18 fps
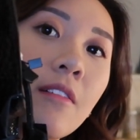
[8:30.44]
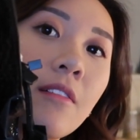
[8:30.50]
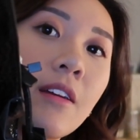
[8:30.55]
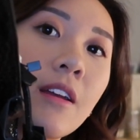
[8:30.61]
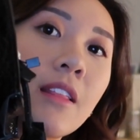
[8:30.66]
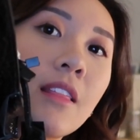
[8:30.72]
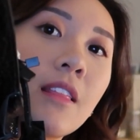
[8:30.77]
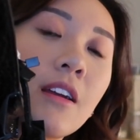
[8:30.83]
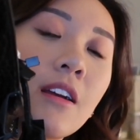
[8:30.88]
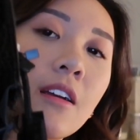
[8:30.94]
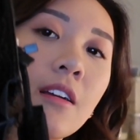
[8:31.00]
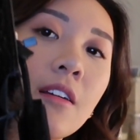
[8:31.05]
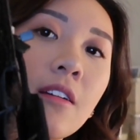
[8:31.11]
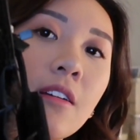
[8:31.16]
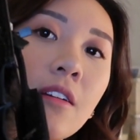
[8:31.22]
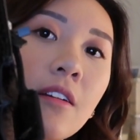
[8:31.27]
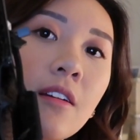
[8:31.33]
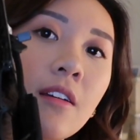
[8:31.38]
Right there.
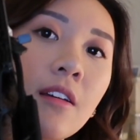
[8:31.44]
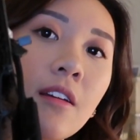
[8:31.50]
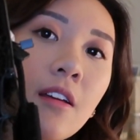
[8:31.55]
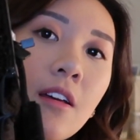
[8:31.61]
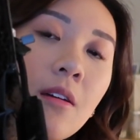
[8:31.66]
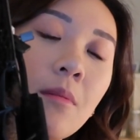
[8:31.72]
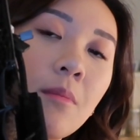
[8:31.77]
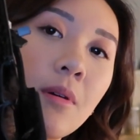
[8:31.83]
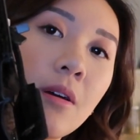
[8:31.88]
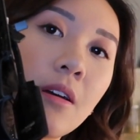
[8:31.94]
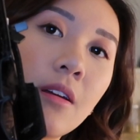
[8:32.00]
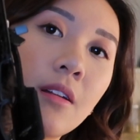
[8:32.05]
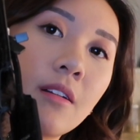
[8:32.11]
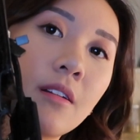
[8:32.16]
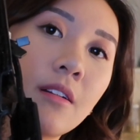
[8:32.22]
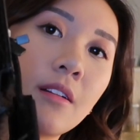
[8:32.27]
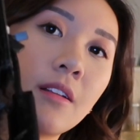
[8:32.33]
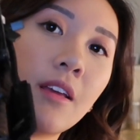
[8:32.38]
But
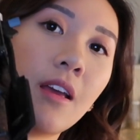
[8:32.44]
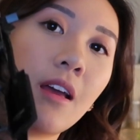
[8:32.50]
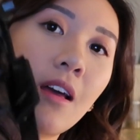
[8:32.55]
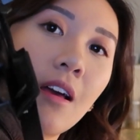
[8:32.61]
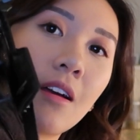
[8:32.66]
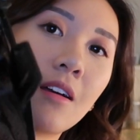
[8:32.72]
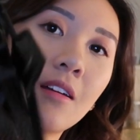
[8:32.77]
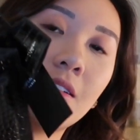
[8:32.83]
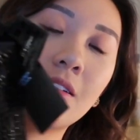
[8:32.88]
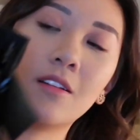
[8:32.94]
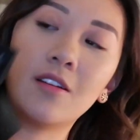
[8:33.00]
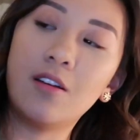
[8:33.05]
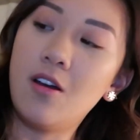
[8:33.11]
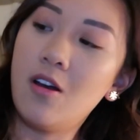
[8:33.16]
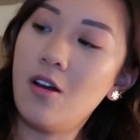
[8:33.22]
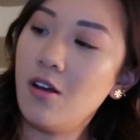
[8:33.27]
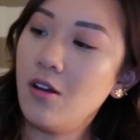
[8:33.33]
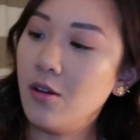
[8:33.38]
yeah.
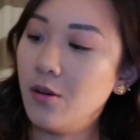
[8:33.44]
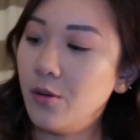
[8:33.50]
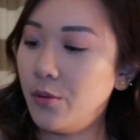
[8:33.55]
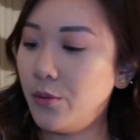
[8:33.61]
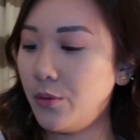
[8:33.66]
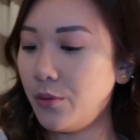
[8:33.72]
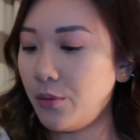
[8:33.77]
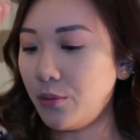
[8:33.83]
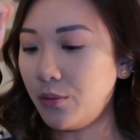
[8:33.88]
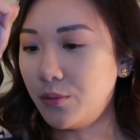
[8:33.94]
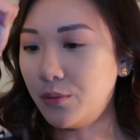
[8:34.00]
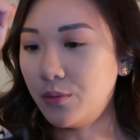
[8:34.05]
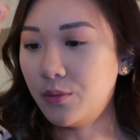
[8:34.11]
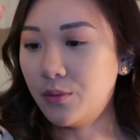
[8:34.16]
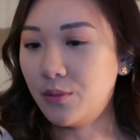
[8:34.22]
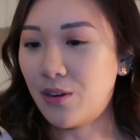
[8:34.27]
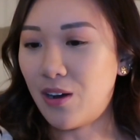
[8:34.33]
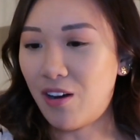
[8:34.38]

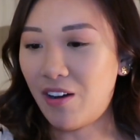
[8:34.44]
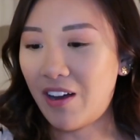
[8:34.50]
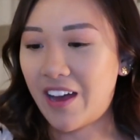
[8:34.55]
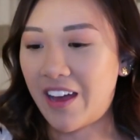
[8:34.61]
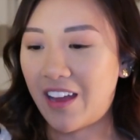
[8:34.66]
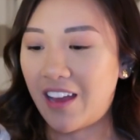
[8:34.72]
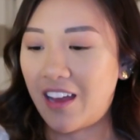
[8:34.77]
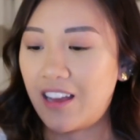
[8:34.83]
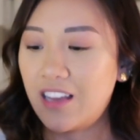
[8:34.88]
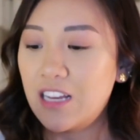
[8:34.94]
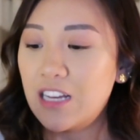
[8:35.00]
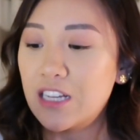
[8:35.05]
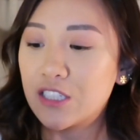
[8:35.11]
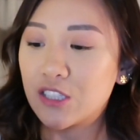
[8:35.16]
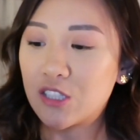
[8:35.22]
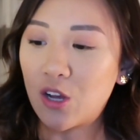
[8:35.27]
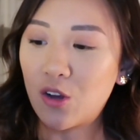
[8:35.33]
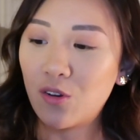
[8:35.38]
Ooh, okay.
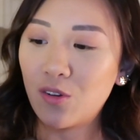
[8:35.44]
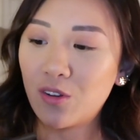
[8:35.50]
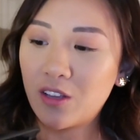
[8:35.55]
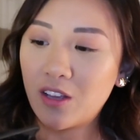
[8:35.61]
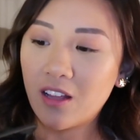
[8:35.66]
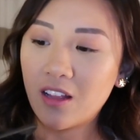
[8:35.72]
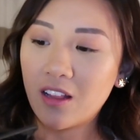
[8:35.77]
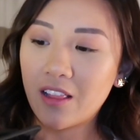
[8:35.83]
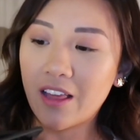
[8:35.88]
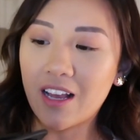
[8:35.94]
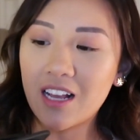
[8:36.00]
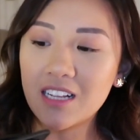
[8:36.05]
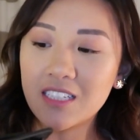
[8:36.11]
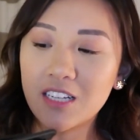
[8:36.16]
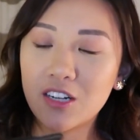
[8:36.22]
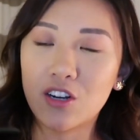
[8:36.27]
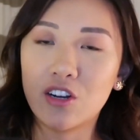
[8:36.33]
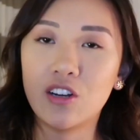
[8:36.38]
So like I
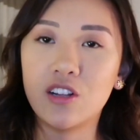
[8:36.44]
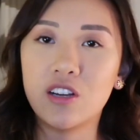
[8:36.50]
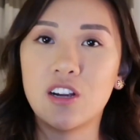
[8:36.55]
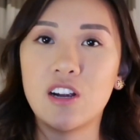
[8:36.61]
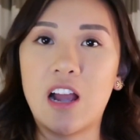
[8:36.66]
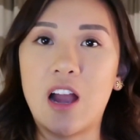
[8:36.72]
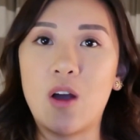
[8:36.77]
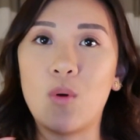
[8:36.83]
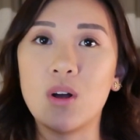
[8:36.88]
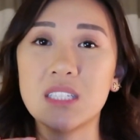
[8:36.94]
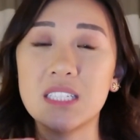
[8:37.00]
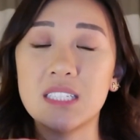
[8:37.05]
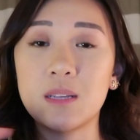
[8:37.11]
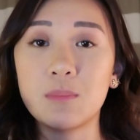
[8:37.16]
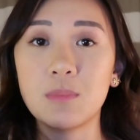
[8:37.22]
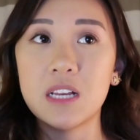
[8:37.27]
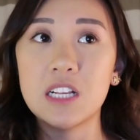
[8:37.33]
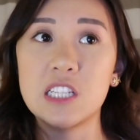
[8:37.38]
said earlier, I wanted
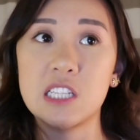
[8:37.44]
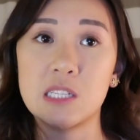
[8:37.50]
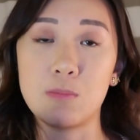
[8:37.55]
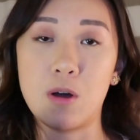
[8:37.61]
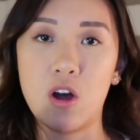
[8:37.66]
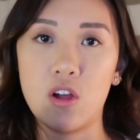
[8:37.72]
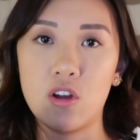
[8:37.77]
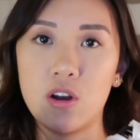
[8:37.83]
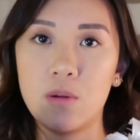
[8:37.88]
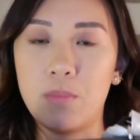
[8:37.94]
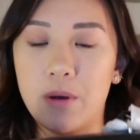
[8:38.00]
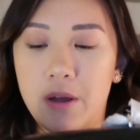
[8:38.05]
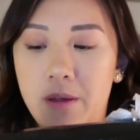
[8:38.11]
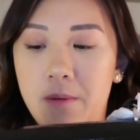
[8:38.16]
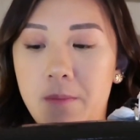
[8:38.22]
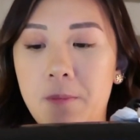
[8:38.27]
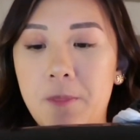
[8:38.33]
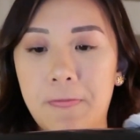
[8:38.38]
something smaller,
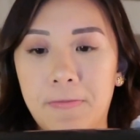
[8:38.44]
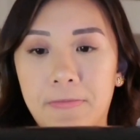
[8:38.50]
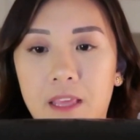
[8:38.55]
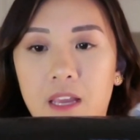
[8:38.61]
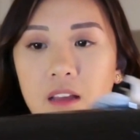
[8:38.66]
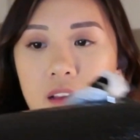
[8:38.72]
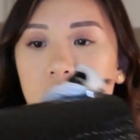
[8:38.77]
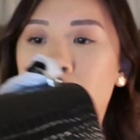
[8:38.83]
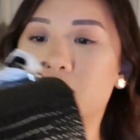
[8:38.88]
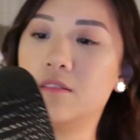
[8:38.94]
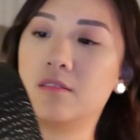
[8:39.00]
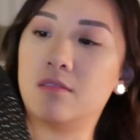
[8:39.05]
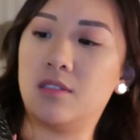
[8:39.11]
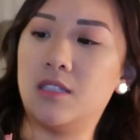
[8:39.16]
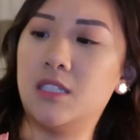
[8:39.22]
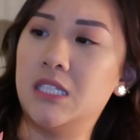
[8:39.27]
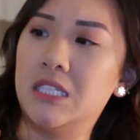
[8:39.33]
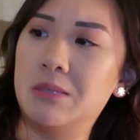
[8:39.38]
but
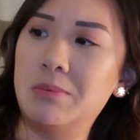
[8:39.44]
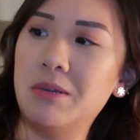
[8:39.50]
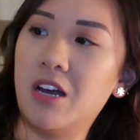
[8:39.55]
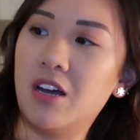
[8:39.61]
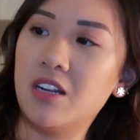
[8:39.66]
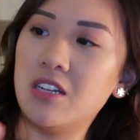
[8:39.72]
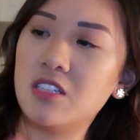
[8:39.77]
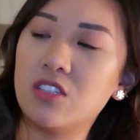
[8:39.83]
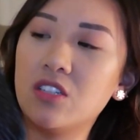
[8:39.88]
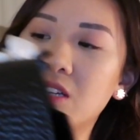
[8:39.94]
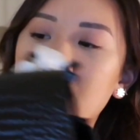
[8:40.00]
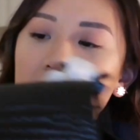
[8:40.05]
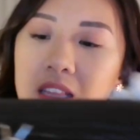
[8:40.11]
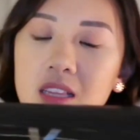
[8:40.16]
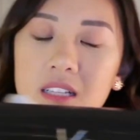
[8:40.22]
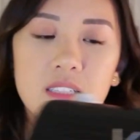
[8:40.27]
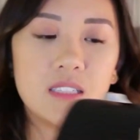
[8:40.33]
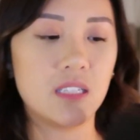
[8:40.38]
to be honest, looking
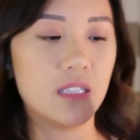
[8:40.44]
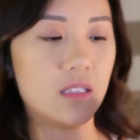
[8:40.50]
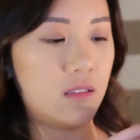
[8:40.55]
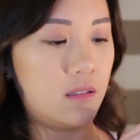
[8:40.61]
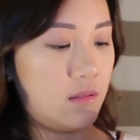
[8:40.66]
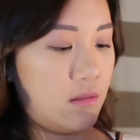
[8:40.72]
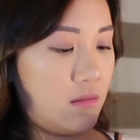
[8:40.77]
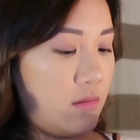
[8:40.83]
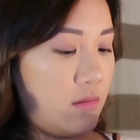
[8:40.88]
at this thing,